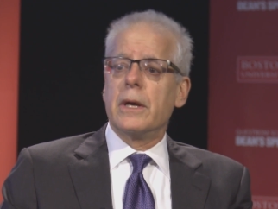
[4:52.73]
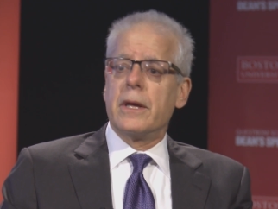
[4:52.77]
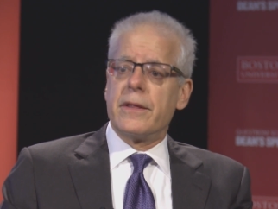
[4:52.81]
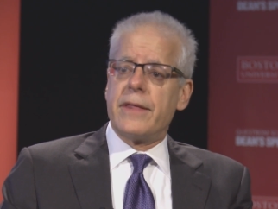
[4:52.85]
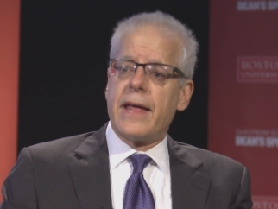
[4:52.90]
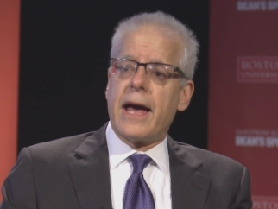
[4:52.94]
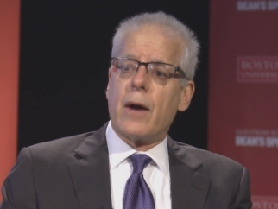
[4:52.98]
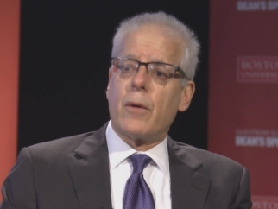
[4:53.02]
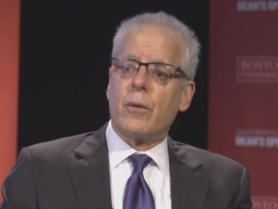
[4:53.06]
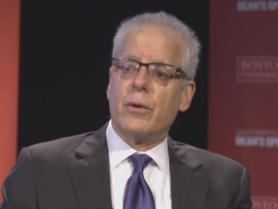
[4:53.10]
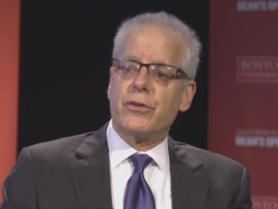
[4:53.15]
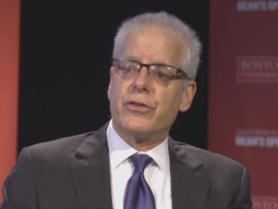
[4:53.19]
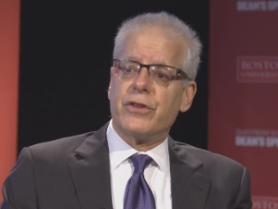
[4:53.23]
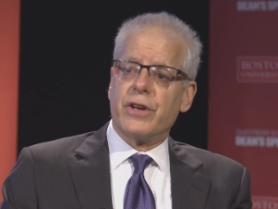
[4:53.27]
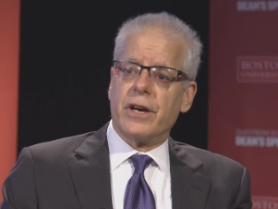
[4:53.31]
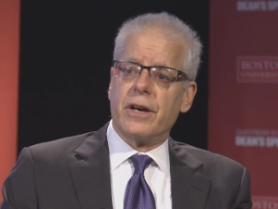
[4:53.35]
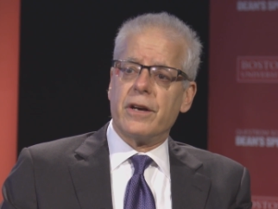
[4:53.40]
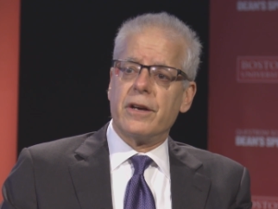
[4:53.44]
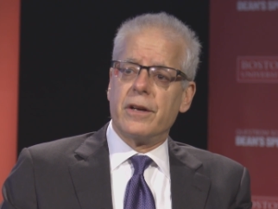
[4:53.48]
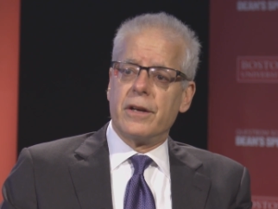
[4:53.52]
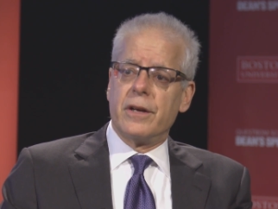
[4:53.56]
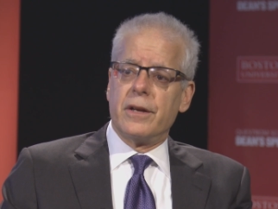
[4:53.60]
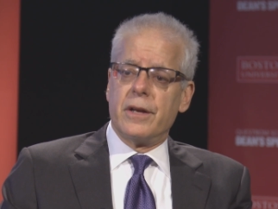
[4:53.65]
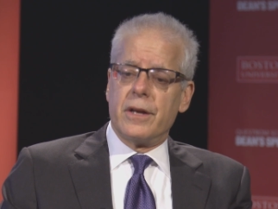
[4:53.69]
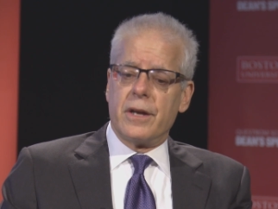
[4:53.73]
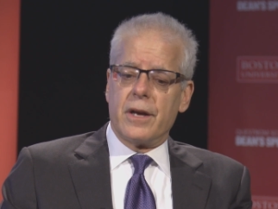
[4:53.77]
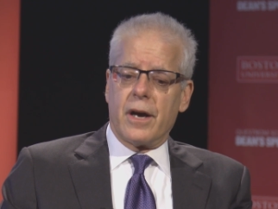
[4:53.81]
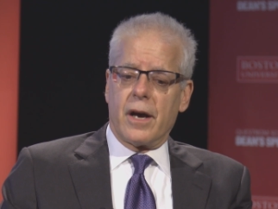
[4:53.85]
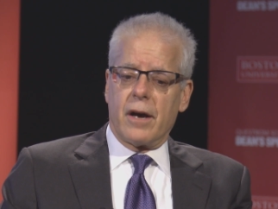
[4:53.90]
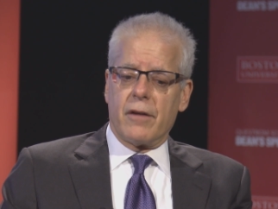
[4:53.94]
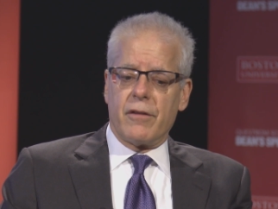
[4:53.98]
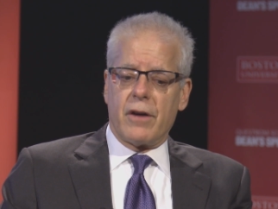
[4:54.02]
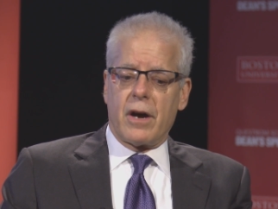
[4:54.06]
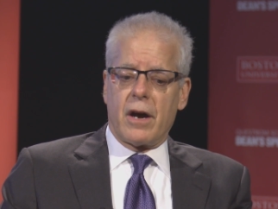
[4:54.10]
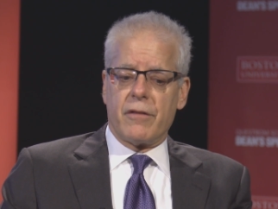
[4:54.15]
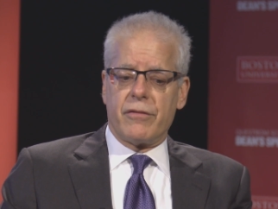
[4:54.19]
that was a
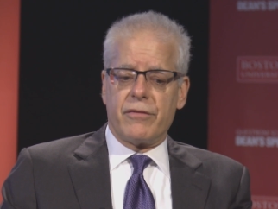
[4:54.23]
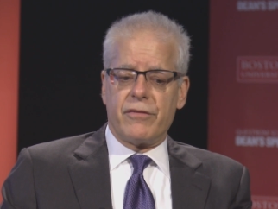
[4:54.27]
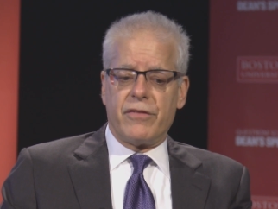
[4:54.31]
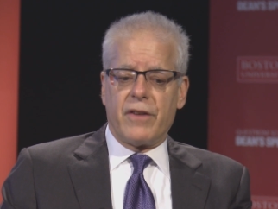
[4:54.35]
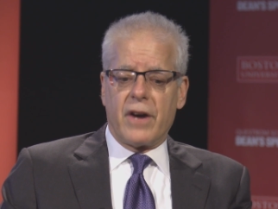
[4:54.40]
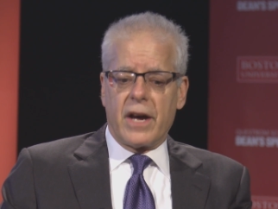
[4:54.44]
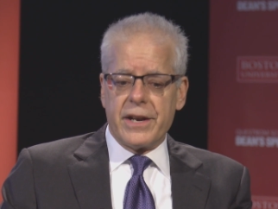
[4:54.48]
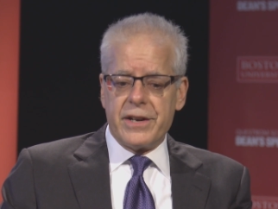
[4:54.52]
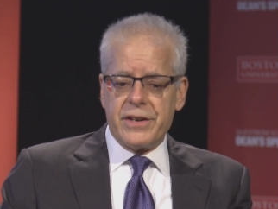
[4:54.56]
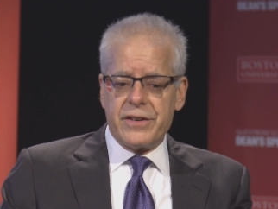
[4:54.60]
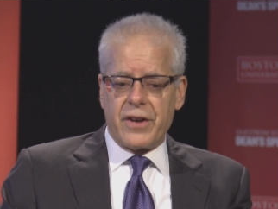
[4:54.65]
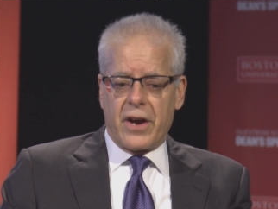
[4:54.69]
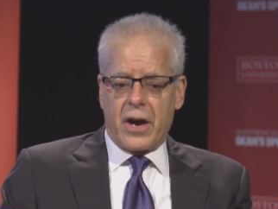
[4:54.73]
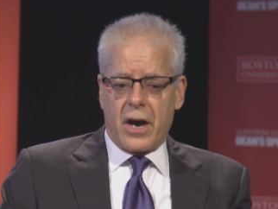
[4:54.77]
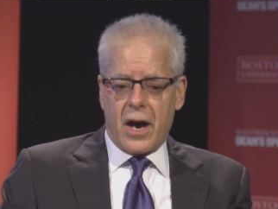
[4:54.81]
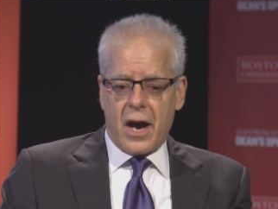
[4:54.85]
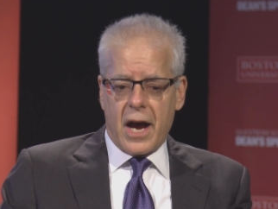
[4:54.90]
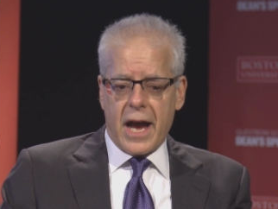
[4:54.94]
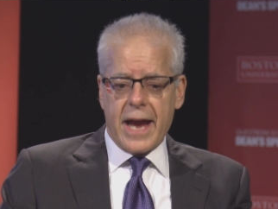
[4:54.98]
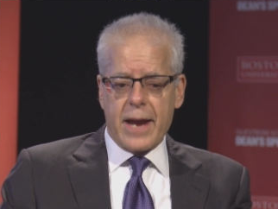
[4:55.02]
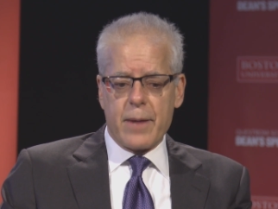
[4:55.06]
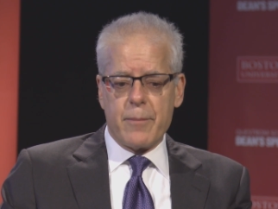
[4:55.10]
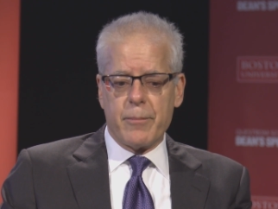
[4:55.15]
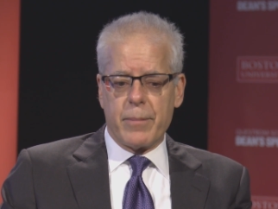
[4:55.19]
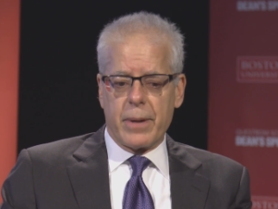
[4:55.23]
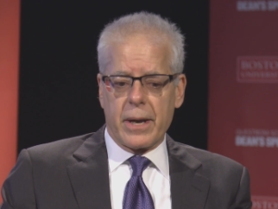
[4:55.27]
a, a fun time,